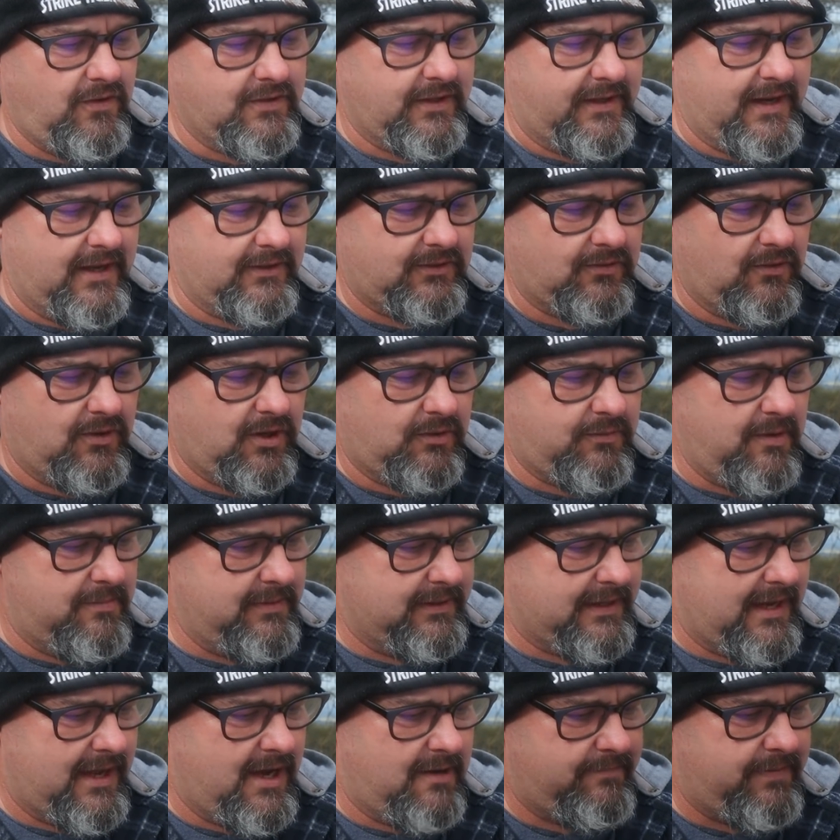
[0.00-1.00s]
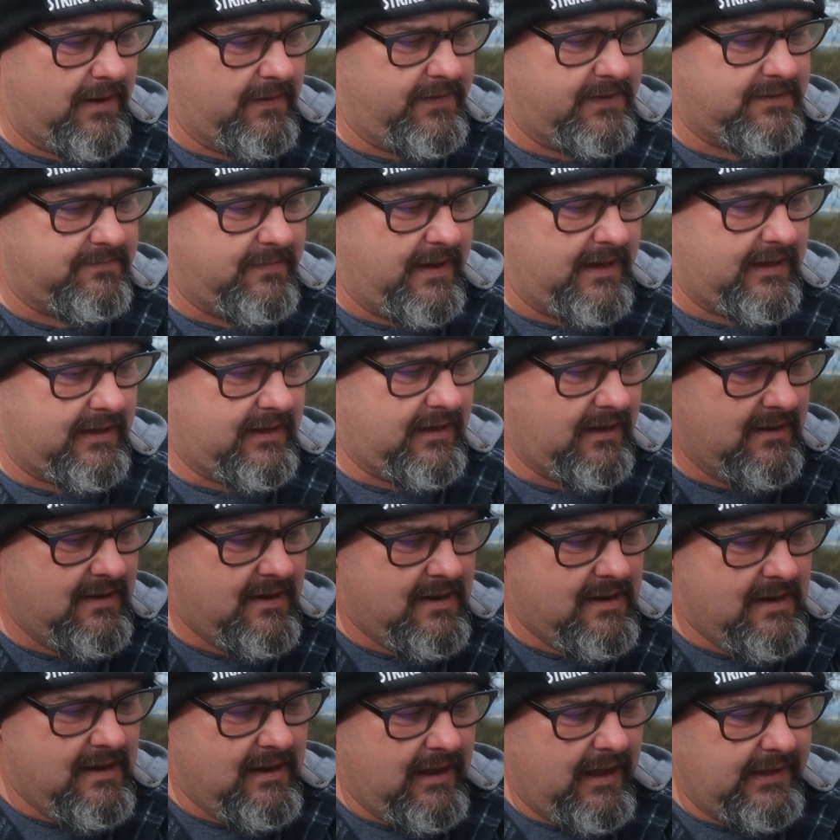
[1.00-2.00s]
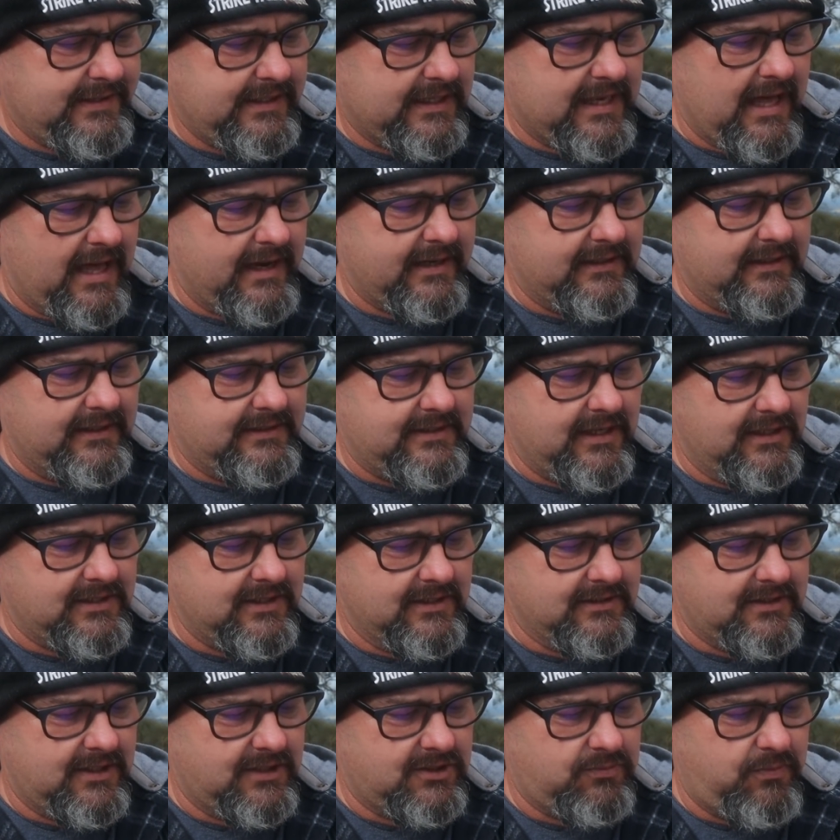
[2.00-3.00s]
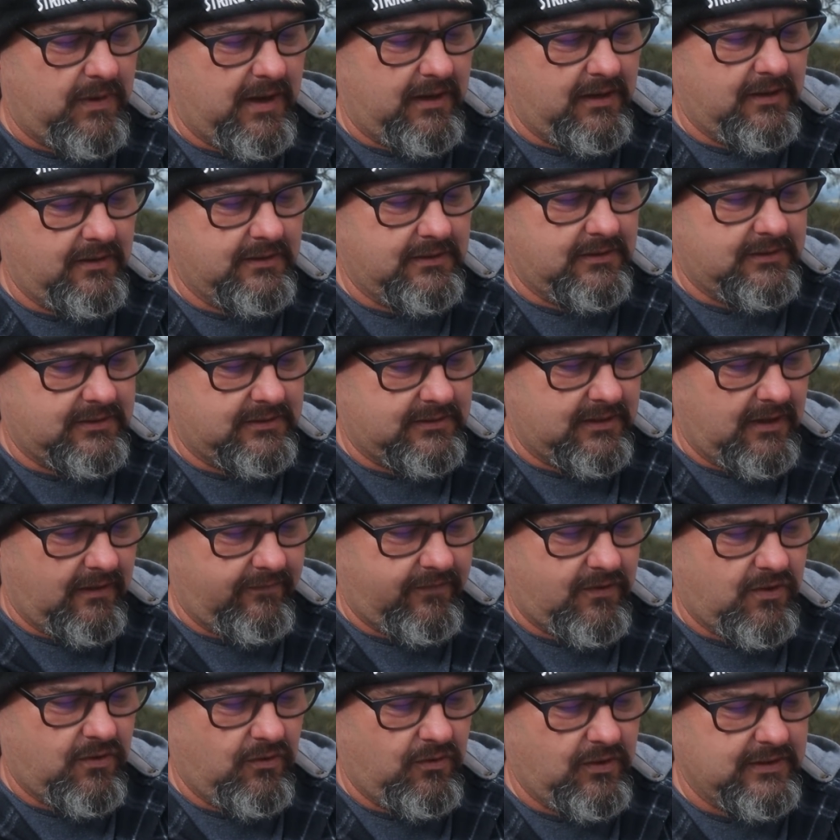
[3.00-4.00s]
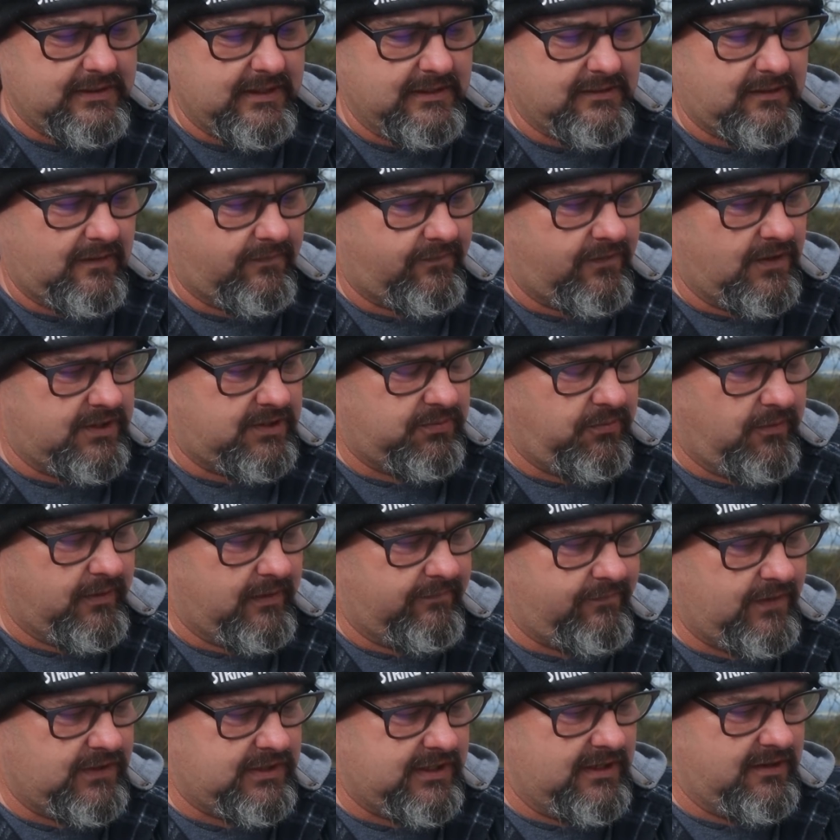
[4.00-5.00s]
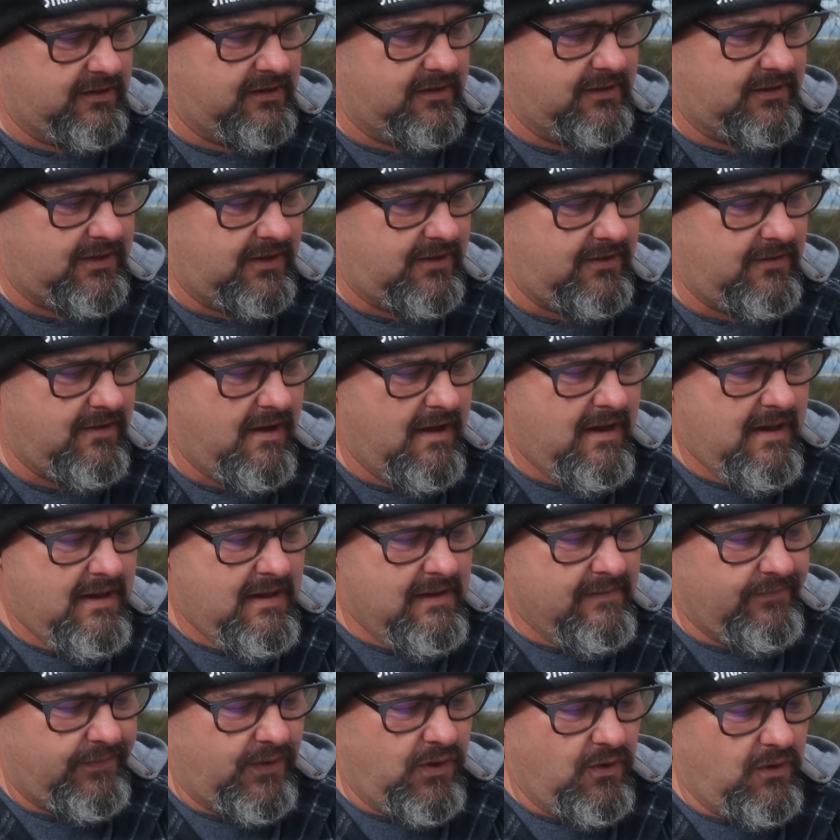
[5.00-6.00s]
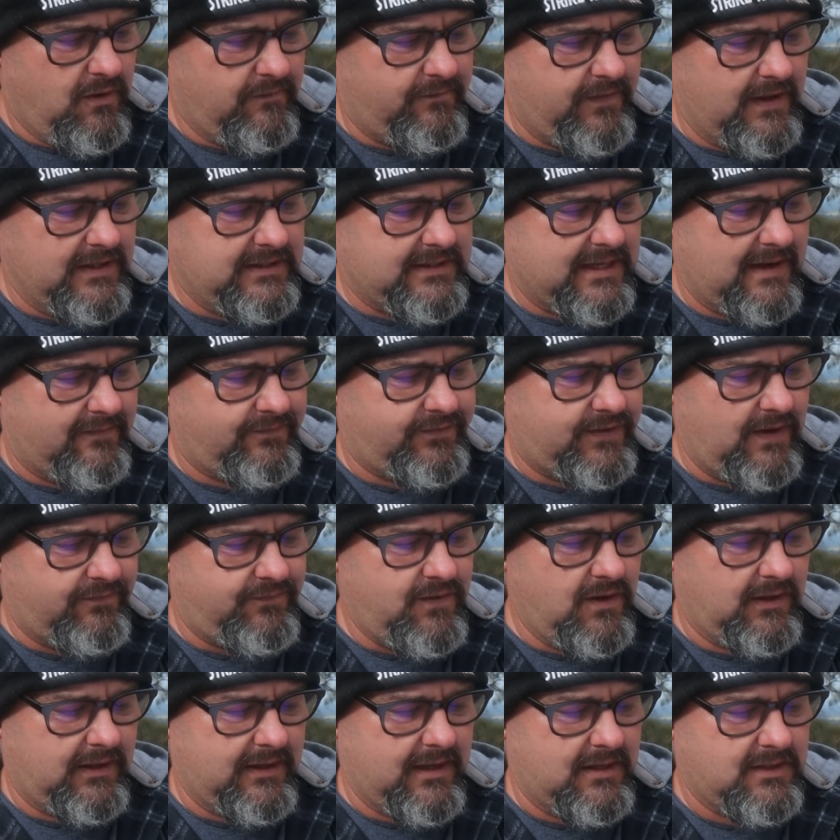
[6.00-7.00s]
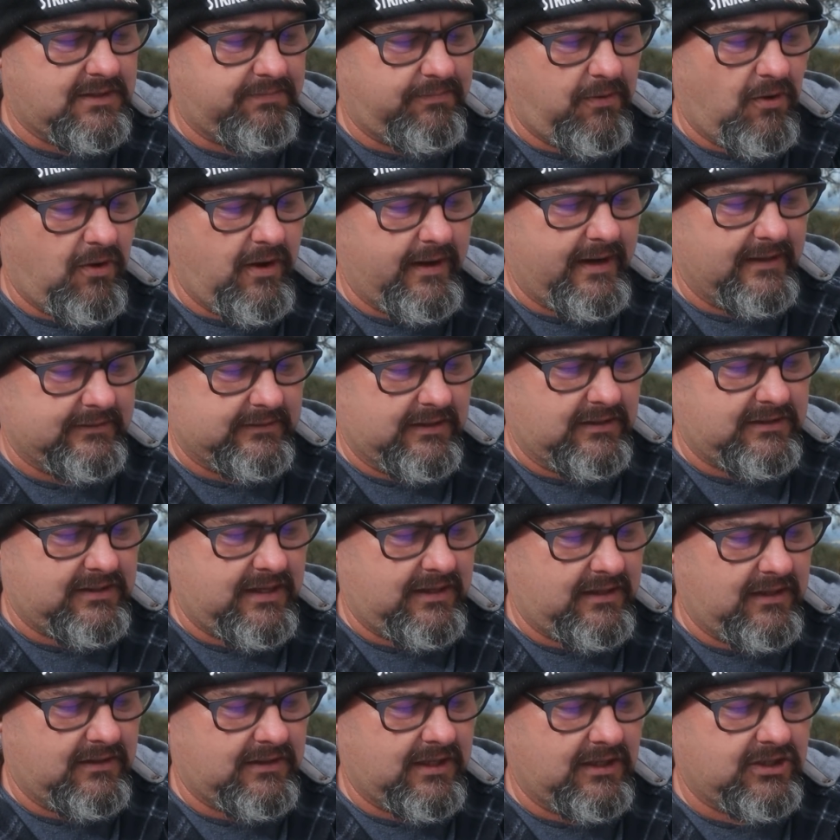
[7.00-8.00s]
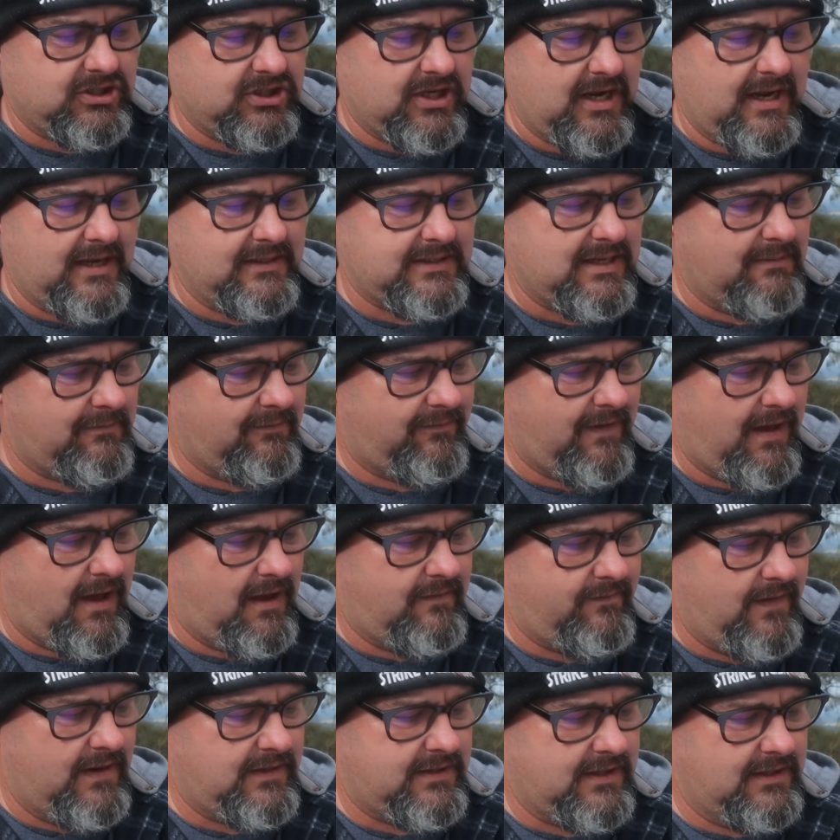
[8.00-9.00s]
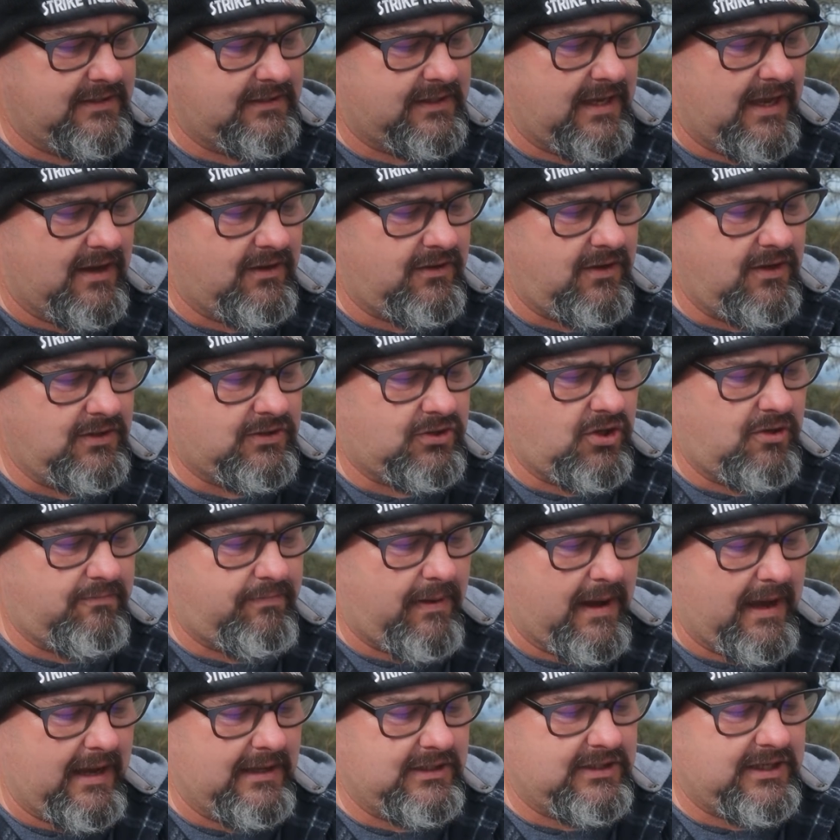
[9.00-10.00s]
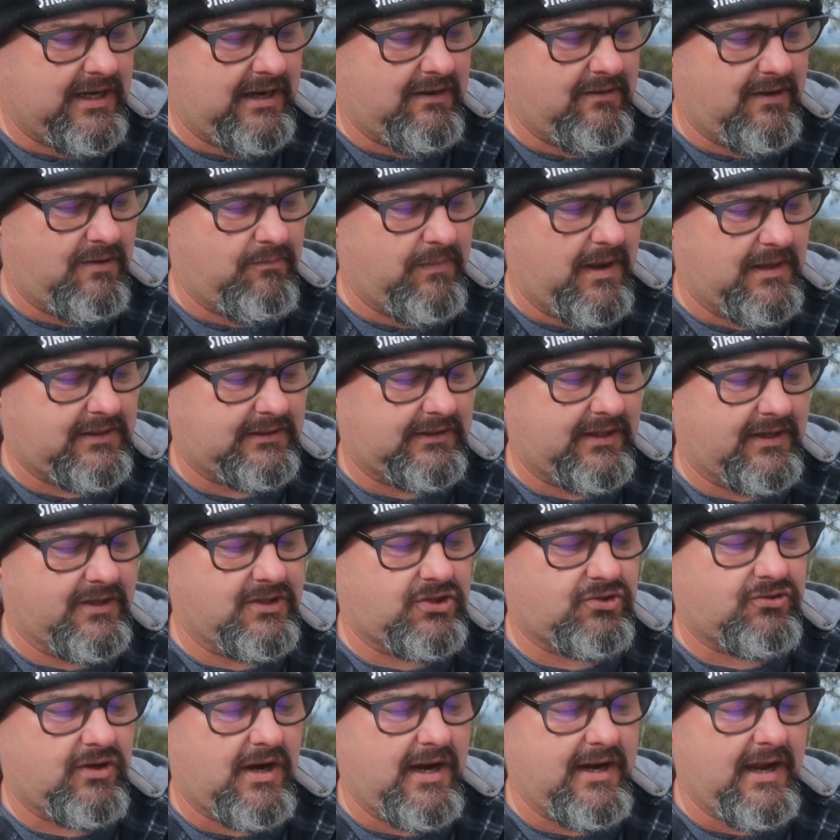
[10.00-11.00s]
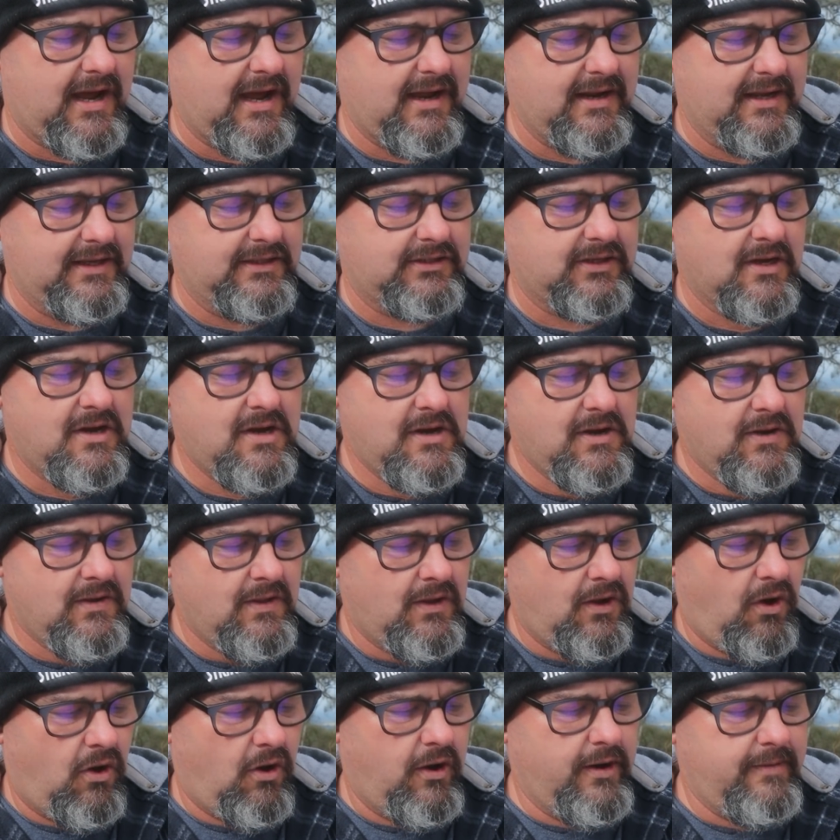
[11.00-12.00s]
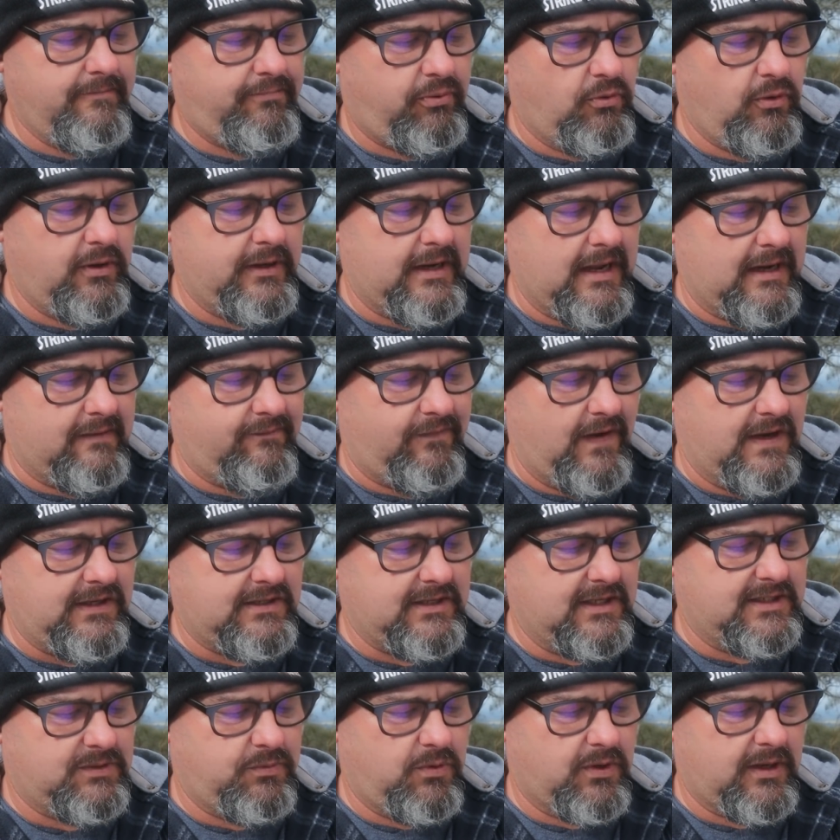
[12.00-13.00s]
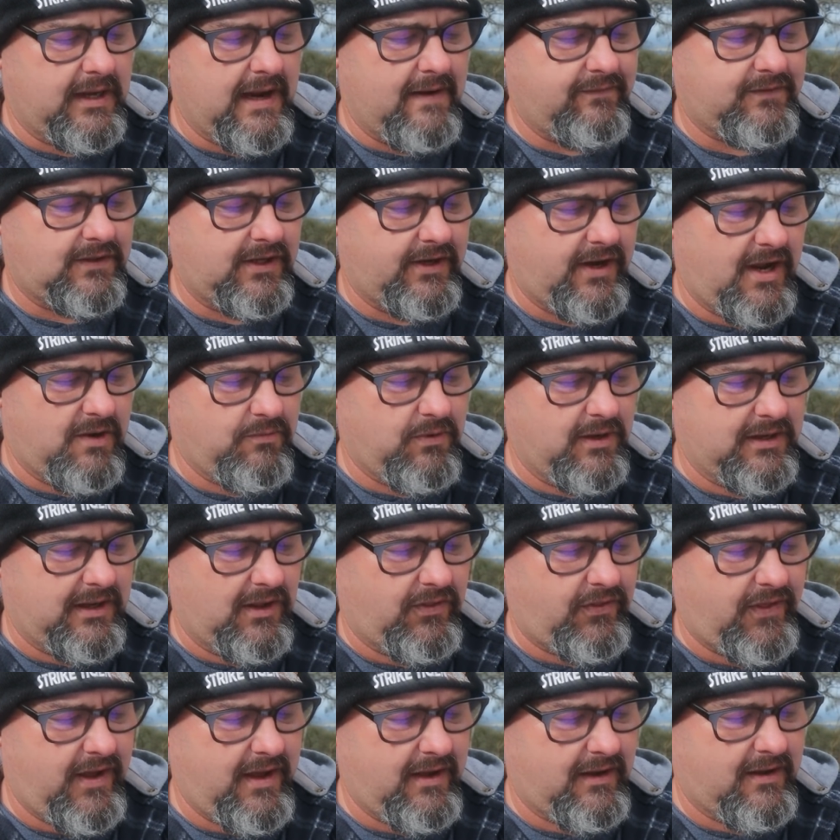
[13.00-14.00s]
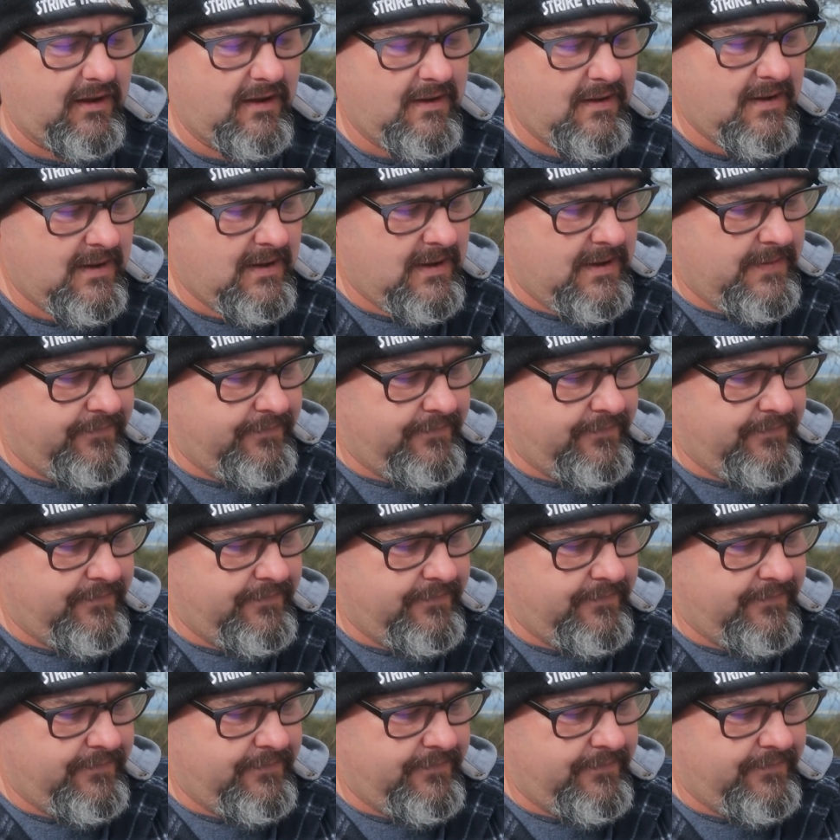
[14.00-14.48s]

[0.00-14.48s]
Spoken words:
reviews on outdoor equipment to help others make educated decisions as well as, of course, as the freshwater fishing you do. Your vids have definitely inspired us to share some of our adventures. Our YouTube page here in Western Australia is On Point Adventures. Would love to know what you think.